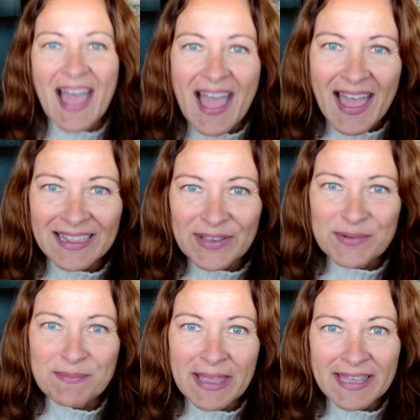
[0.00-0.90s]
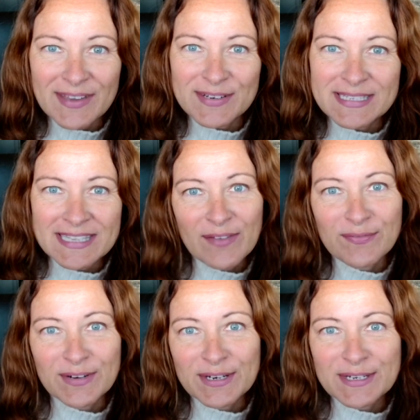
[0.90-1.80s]
Hello, Make It
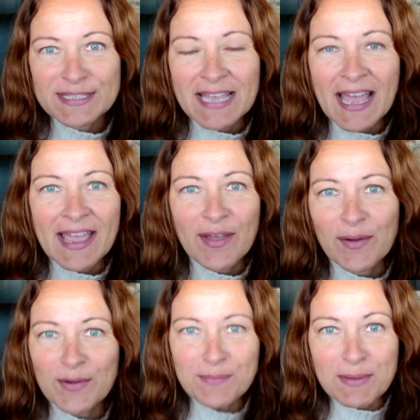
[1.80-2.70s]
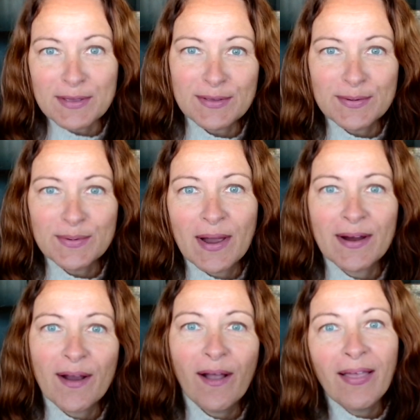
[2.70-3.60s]
Yourselfers. I hope you
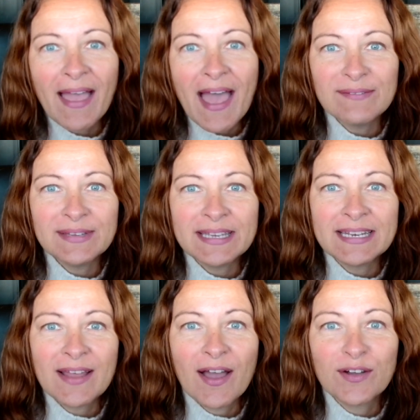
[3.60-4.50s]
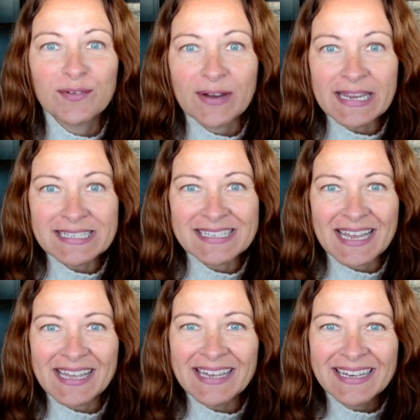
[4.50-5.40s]
are all having a great
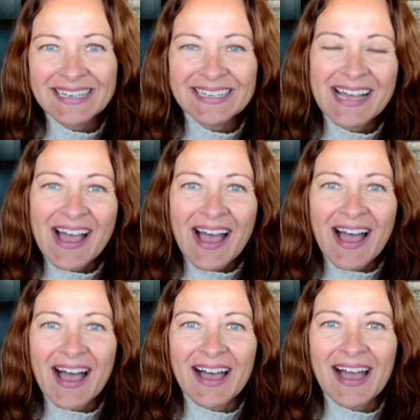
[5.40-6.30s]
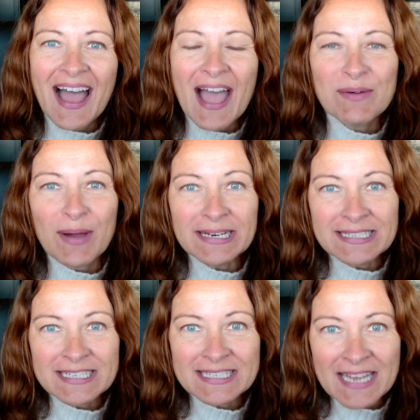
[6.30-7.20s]
day. I
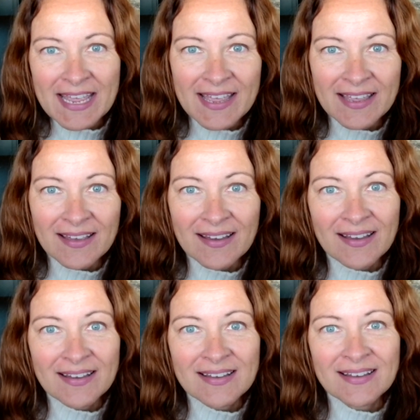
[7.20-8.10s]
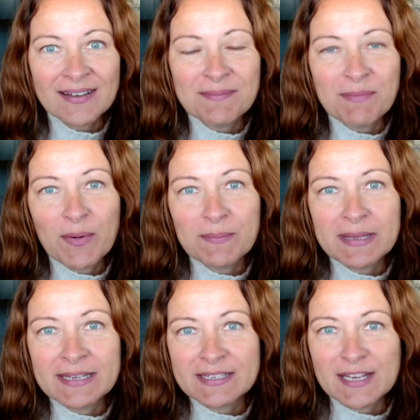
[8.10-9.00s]
wanted to take a
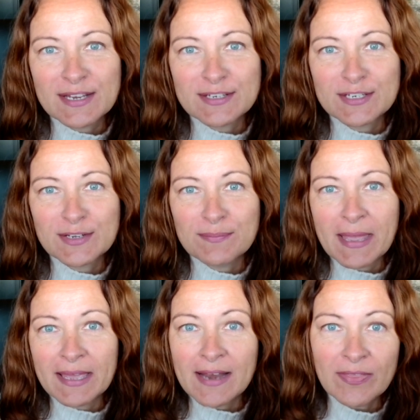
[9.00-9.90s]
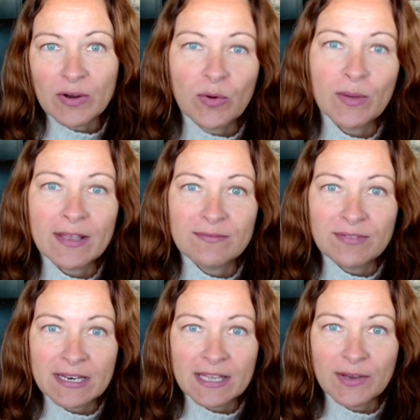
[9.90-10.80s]
moment to make another quick
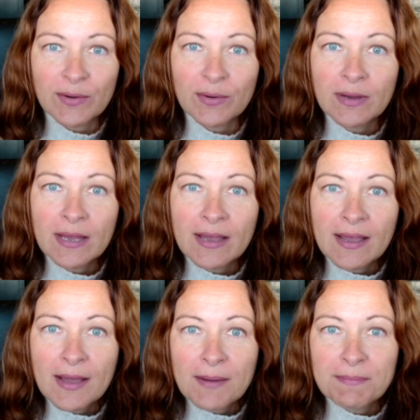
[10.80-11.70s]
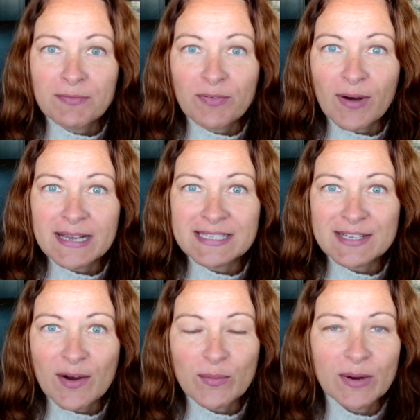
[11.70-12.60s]
video before I
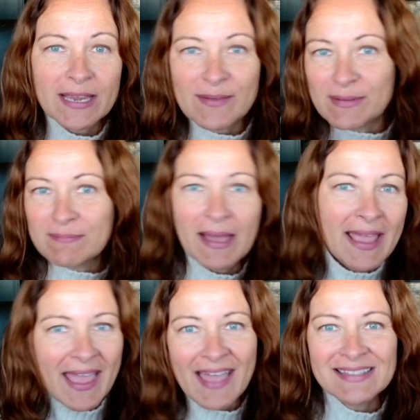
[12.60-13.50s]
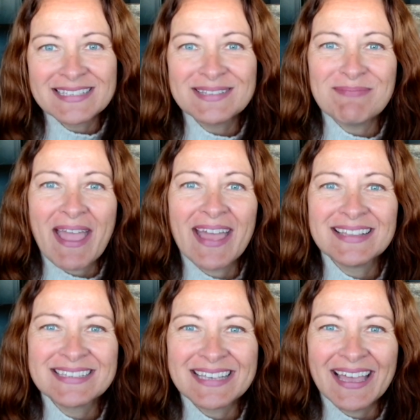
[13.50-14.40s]
start working with my hands in the
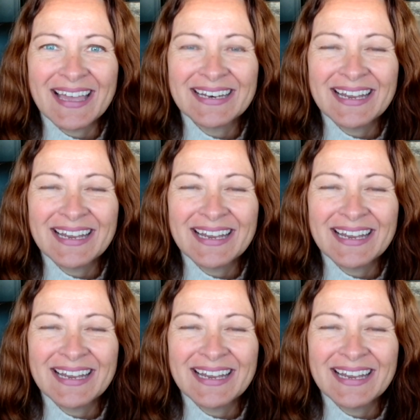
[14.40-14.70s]
pans again.